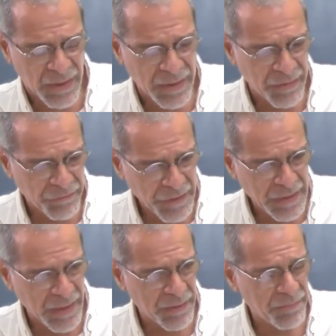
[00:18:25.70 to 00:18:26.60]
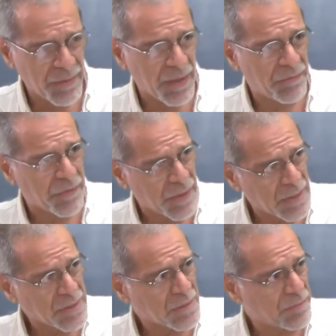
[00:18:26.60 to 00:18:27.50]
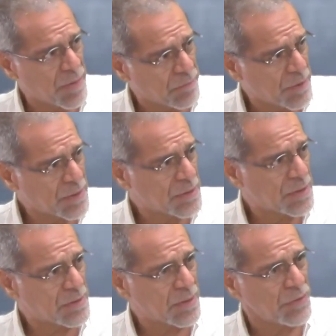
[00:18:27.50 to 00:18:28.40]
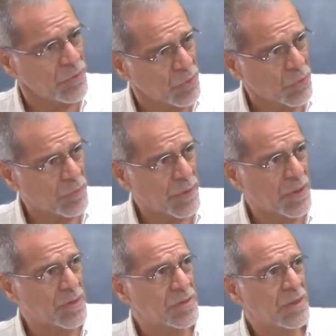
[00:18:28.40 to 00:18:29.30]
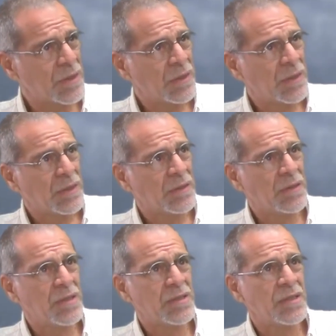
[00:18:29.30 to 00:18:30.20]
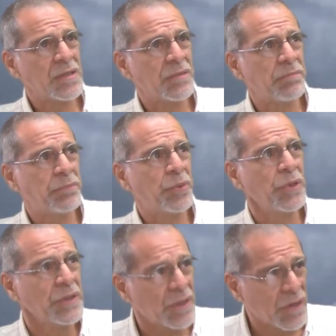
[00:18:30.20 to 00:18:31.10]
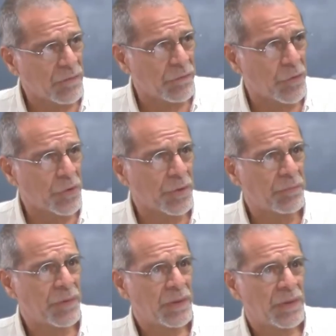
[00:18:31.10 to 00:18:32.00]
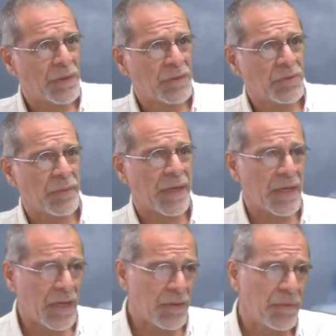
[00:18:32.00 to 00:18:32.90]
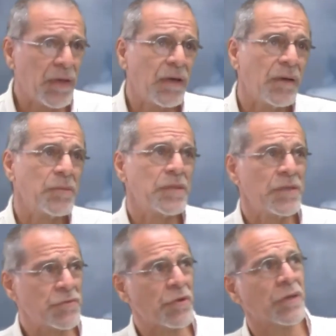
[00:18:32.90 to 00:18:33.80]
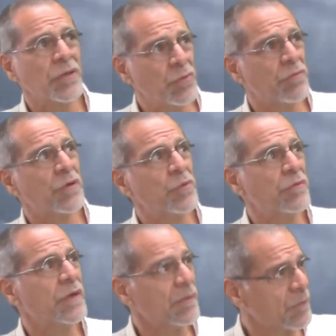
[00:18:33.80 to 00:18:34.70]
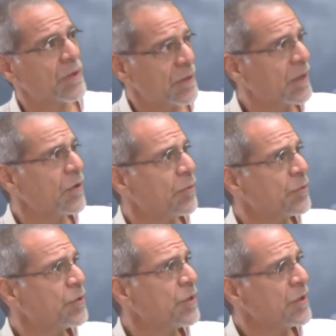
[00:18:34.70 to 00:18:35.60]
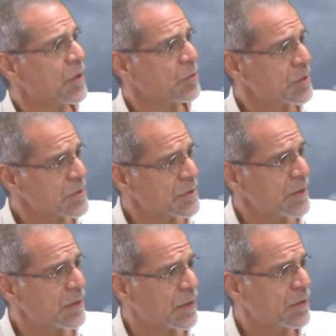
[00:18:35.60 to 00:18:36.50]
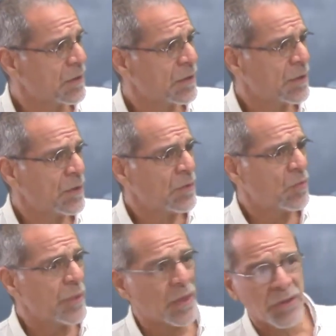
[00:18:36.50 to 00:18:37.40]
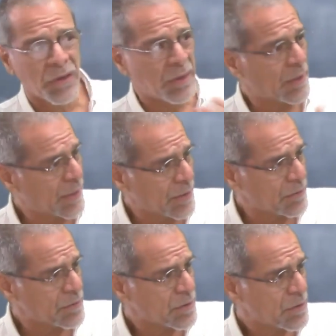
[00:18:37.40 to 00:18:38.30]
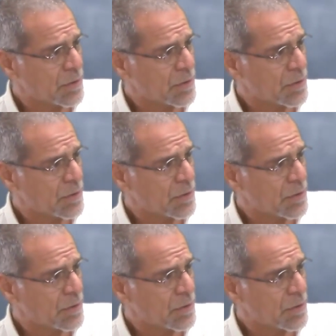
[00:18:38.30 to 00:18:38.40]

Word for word: And every time I've asked members, they say no because this is a political forum. So when I came here, I was instructed over and over, and I'm going to take the opportunity now to say that we are non-aligned.